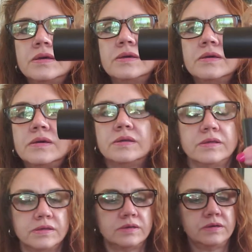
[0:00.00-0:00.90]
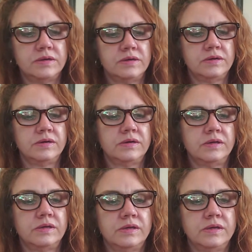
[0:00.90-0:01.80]

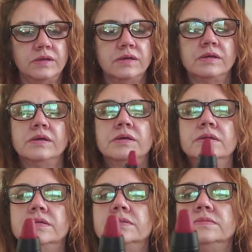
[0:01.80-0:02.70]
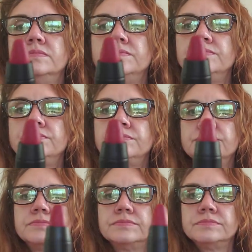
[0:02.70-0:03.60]

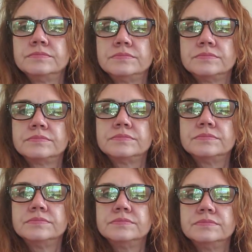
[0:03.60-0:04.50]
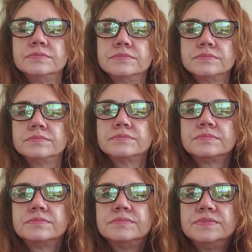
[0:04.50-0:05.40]

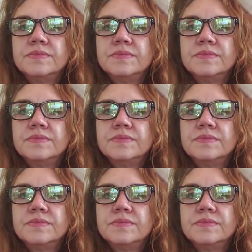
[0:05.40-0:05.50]
Nobody speaks.